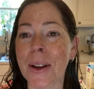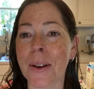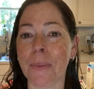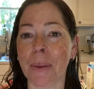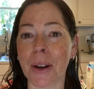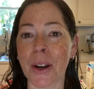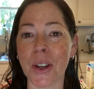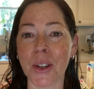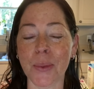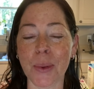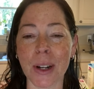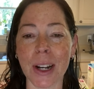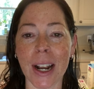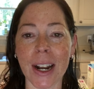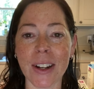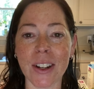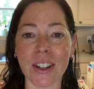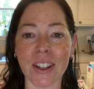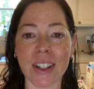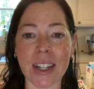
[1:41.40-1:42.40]
My husband and
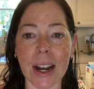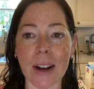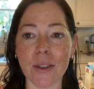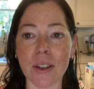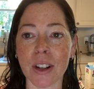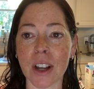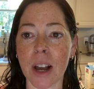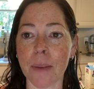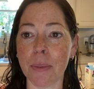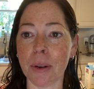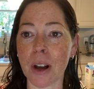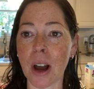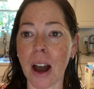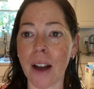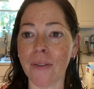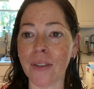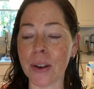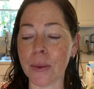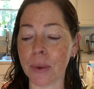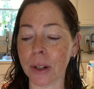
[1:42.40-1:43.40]
I just downed a cup of
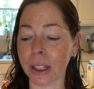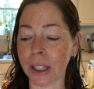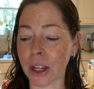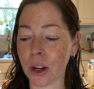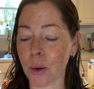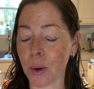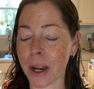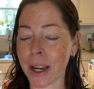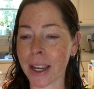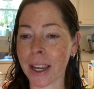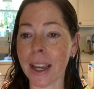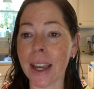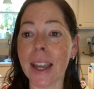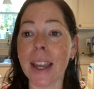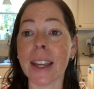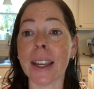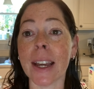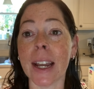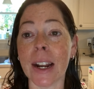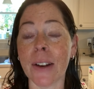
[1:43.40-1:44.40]
coffee really quick,
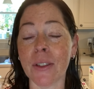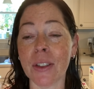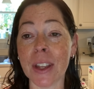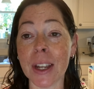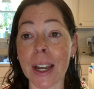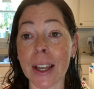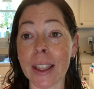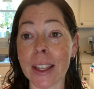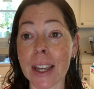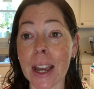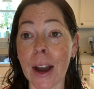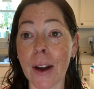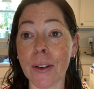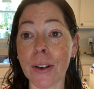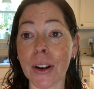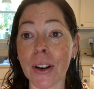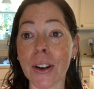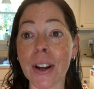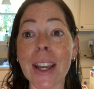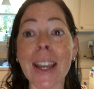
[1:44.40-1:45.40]
got everything on the
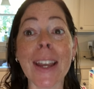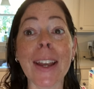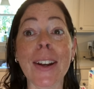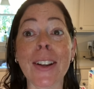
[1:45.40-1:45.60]
counter.